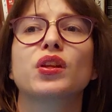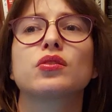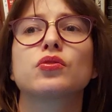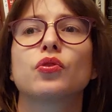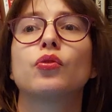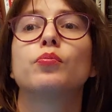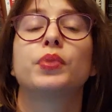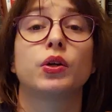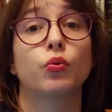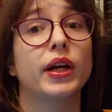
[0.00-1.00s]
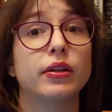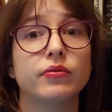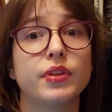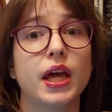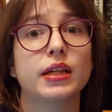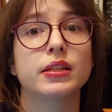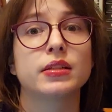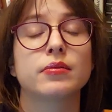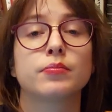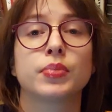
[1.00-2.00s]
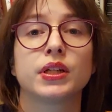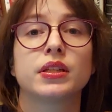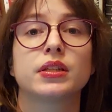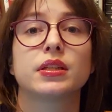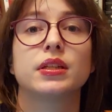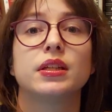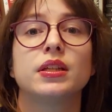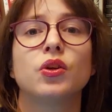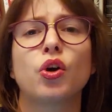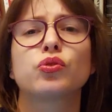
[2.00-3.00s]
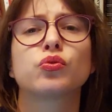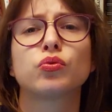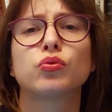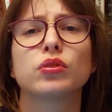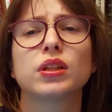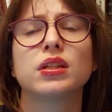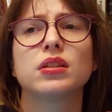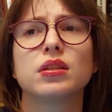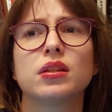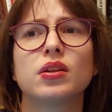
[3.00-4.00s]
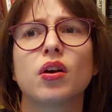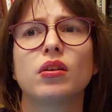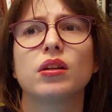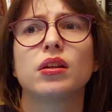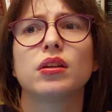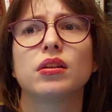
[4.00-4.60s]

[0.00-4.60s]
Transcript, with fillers: so be aware of that but he not he, he not he,